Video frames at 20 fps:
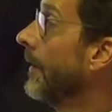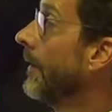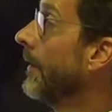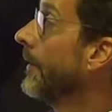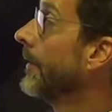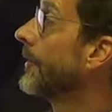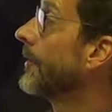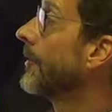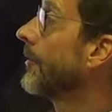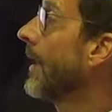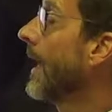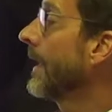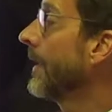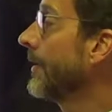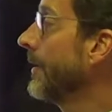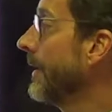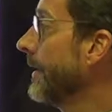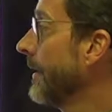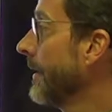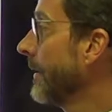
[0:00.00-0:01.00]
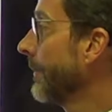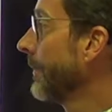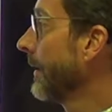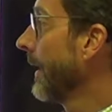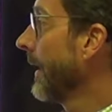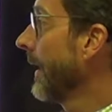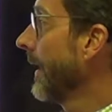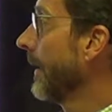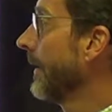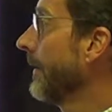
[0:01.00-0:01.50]
The strategies in the
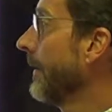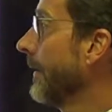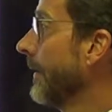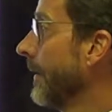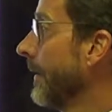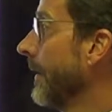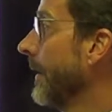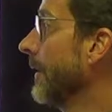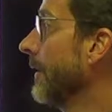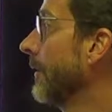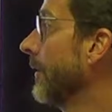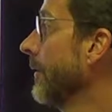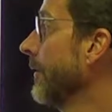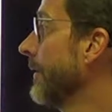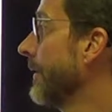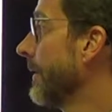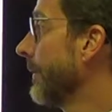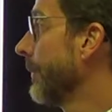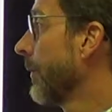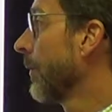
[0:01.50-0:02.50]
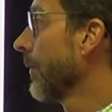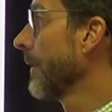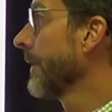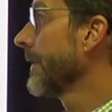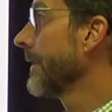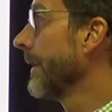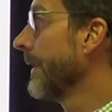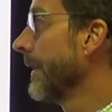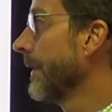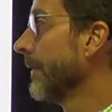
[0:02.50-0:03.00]
plan include supports
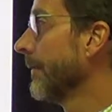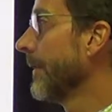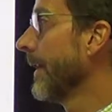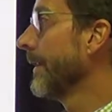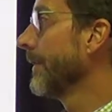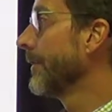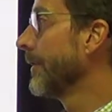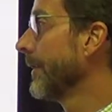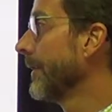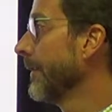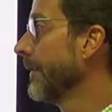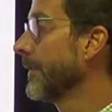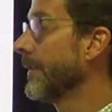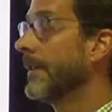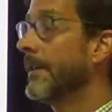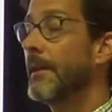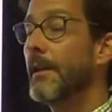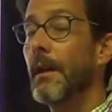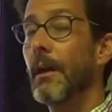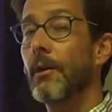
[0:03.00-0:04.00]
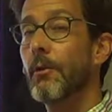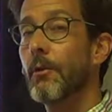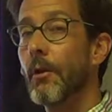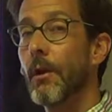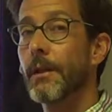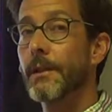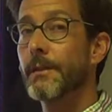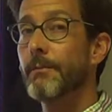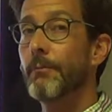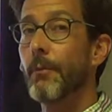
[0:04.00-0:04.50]
and interventions
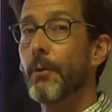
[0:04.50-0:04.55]
across